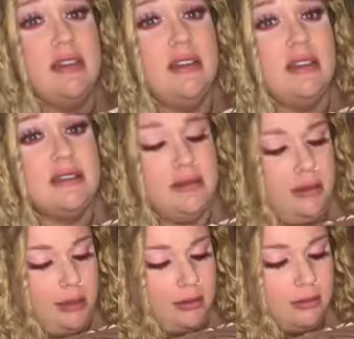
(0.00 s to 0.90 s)
and it's
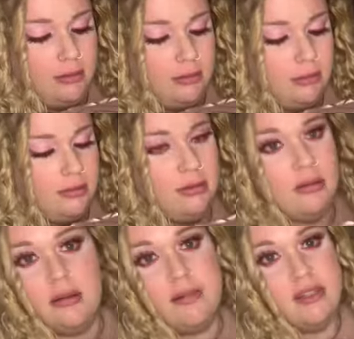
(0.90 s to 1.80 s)
like,
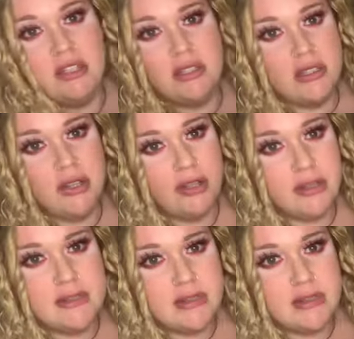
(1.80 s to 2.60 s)
oh, they're just so nice.